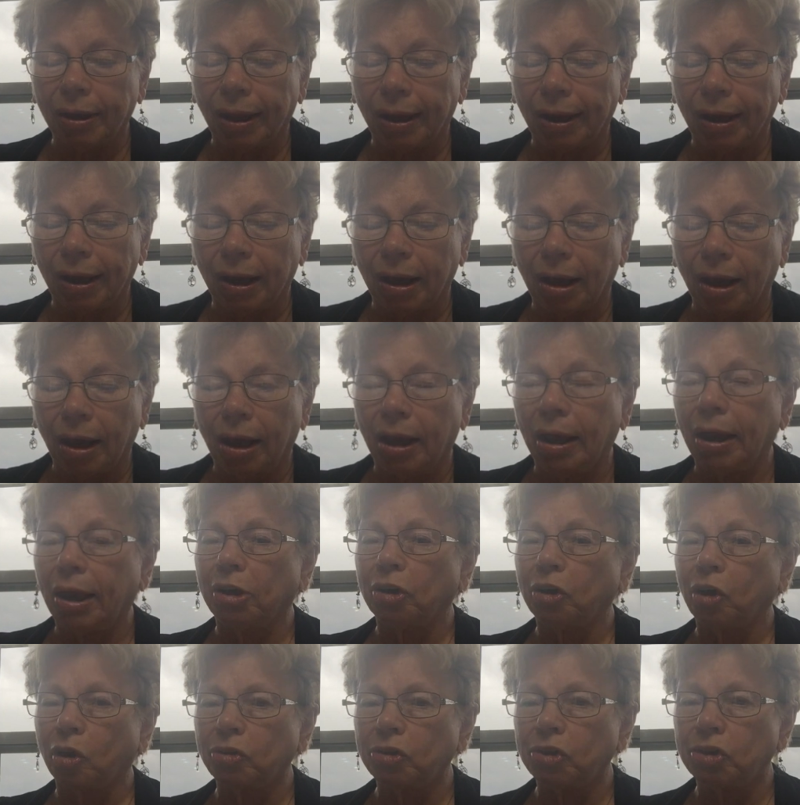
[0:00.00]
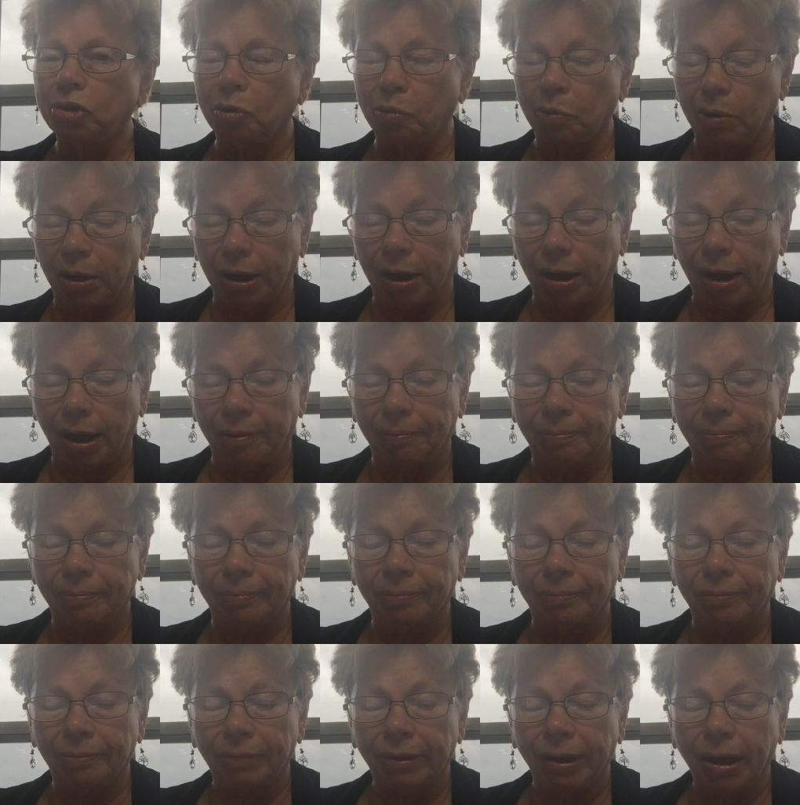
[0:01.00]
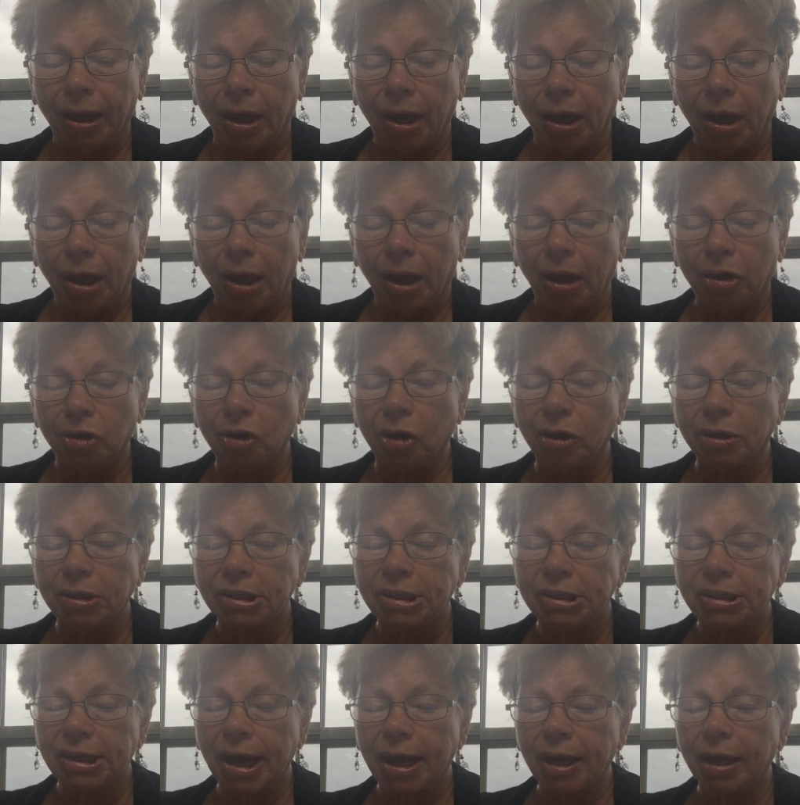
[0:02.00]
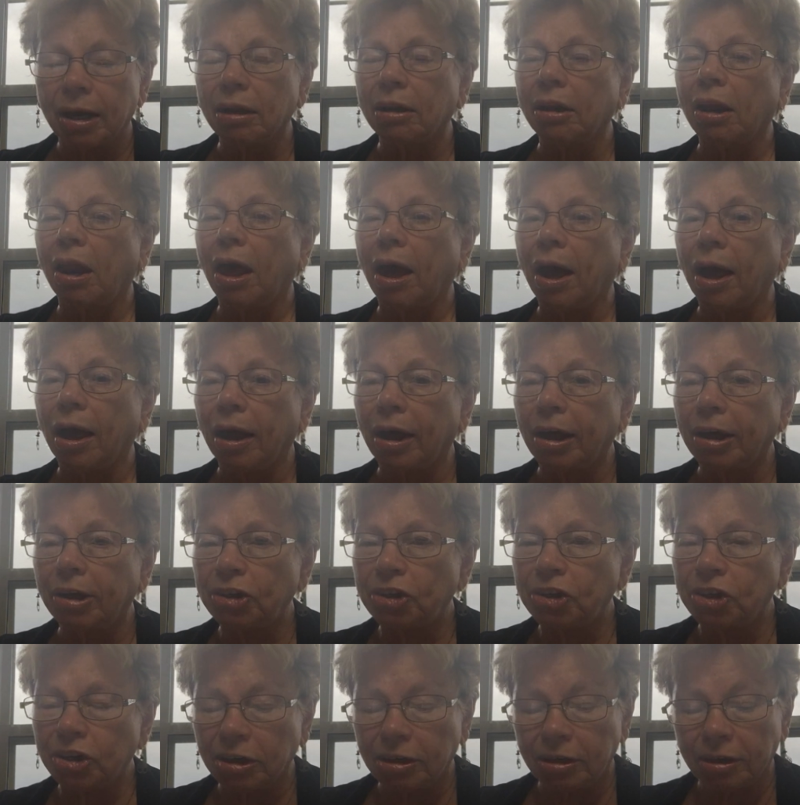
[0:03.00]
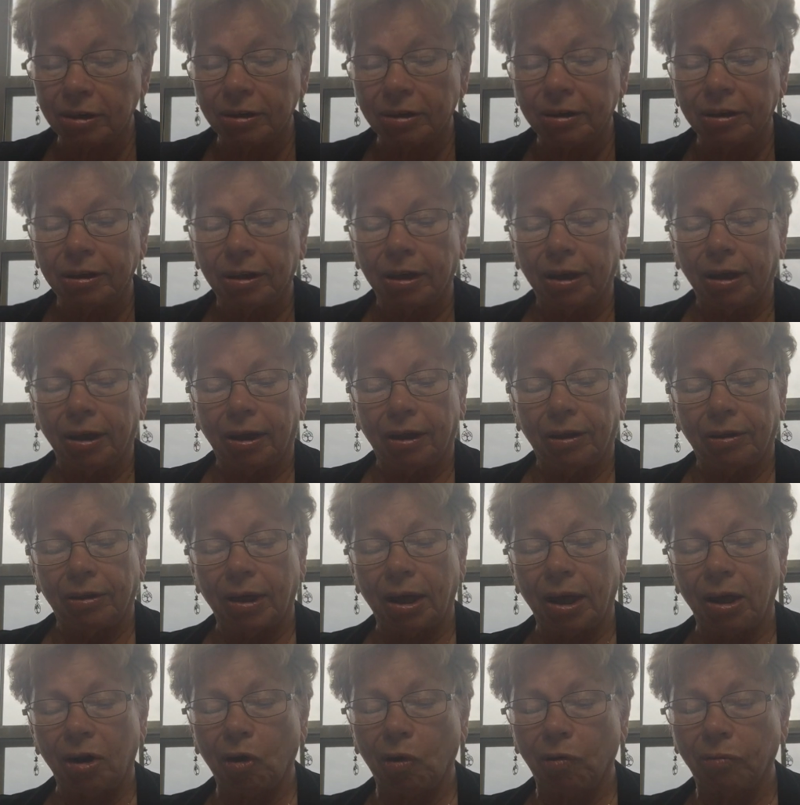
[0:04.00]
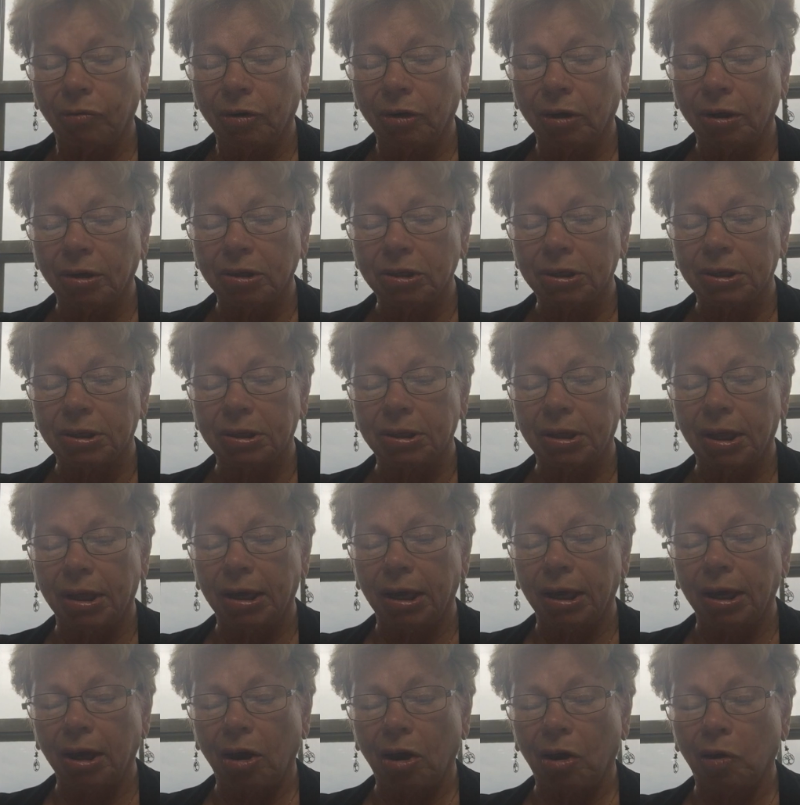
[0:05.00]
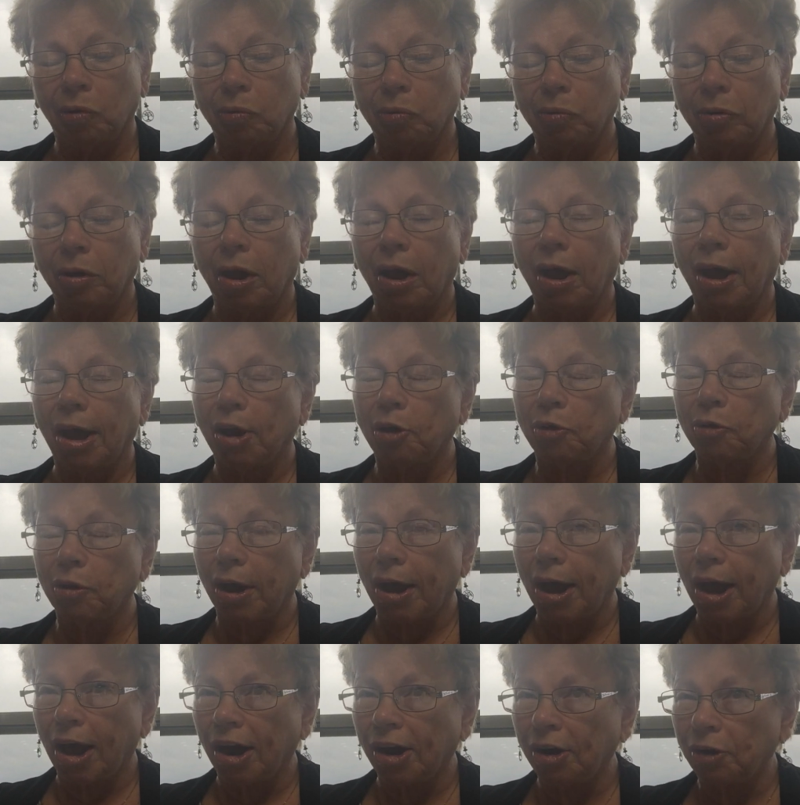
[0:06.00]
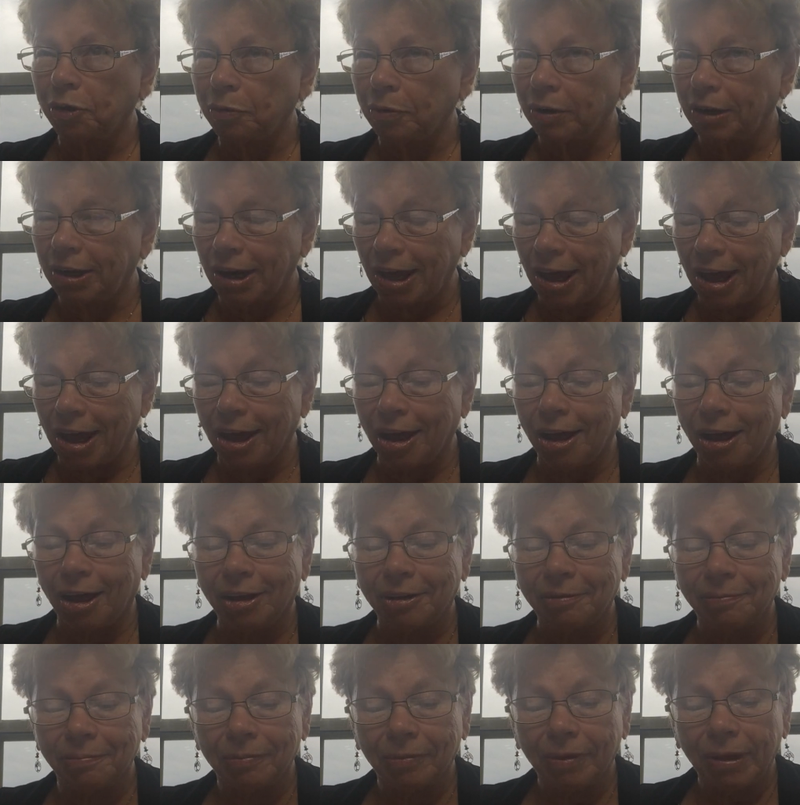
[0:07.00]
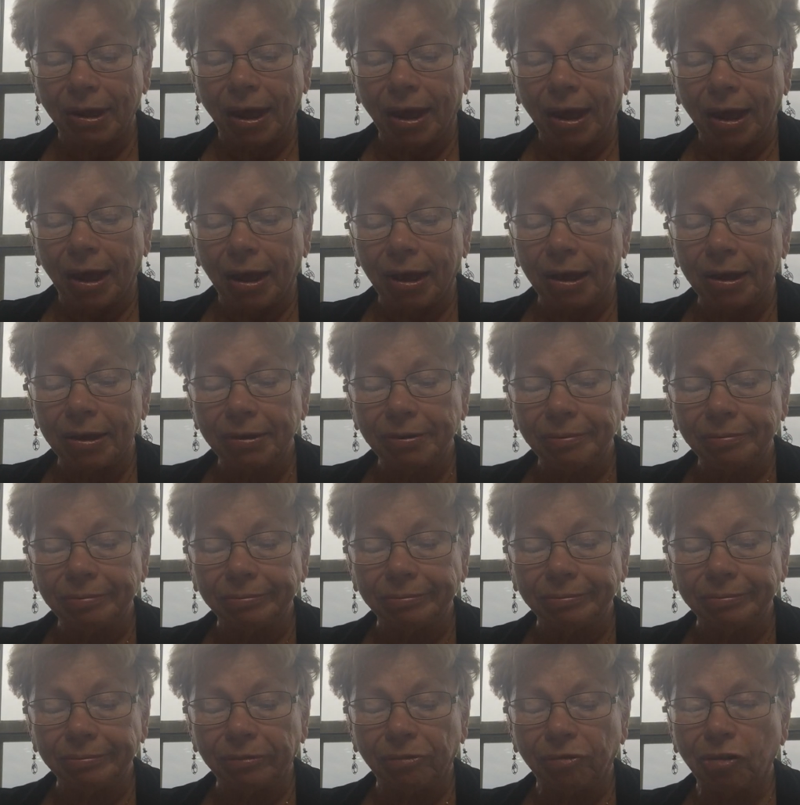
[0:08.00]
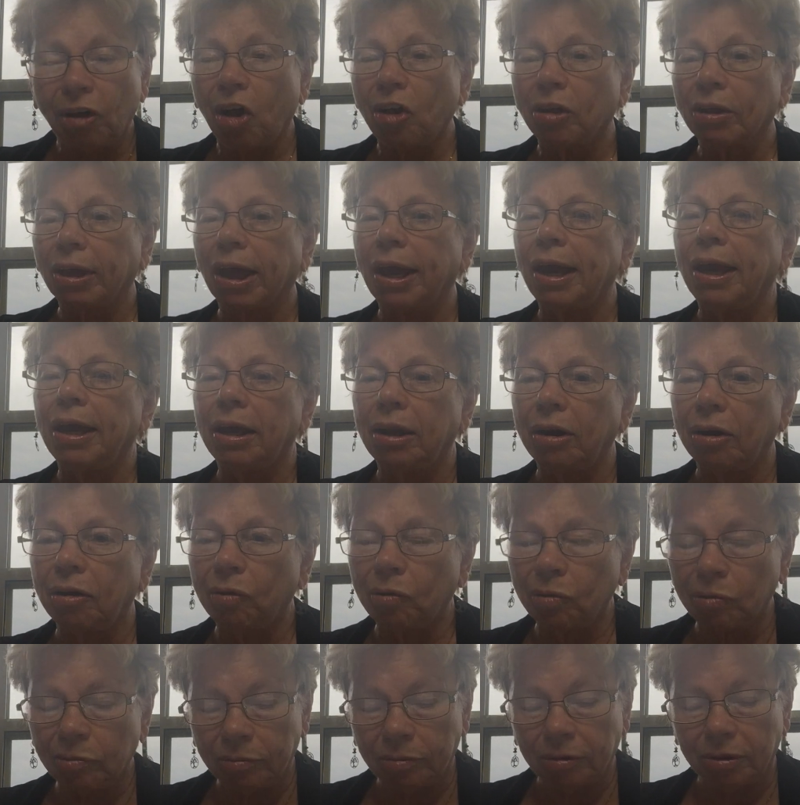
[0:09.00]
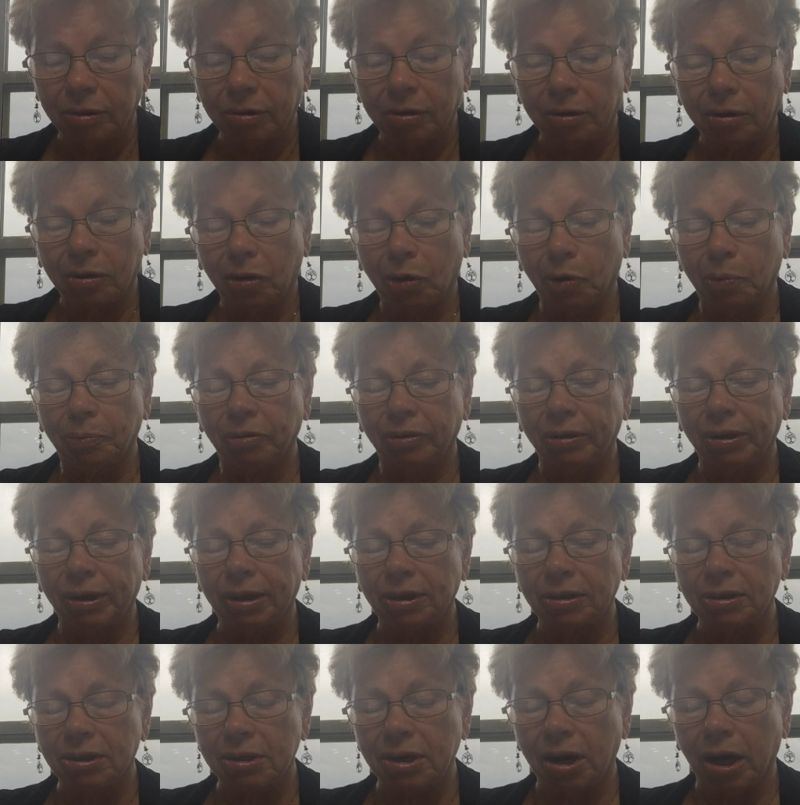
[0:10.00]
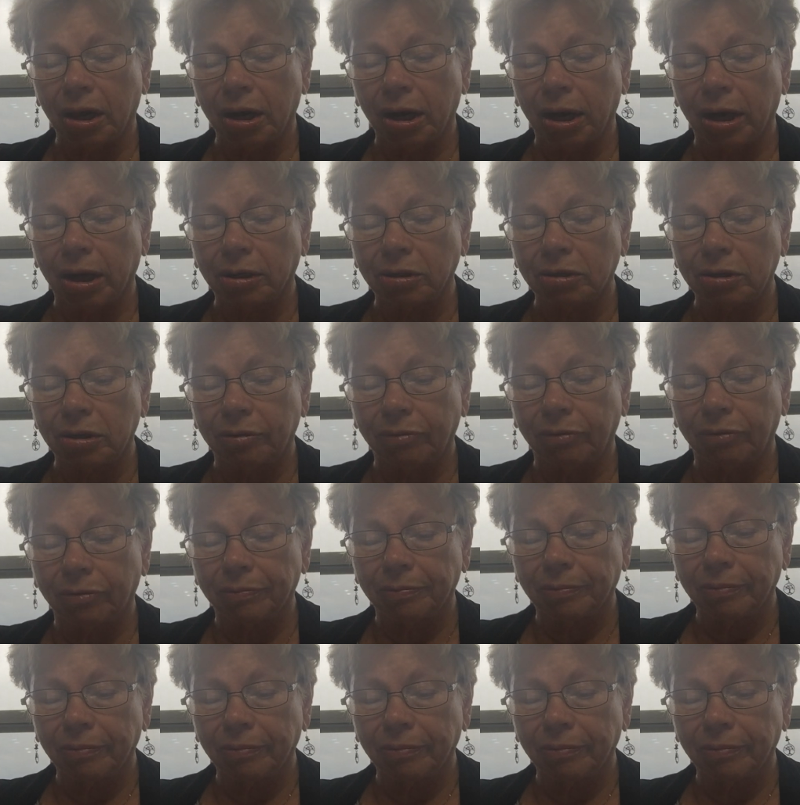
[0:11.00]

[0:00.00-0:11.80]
lake in Costa Rica. You're going to stay at a lodge that overlooks the Arenal volcano. Hopefully it's not active.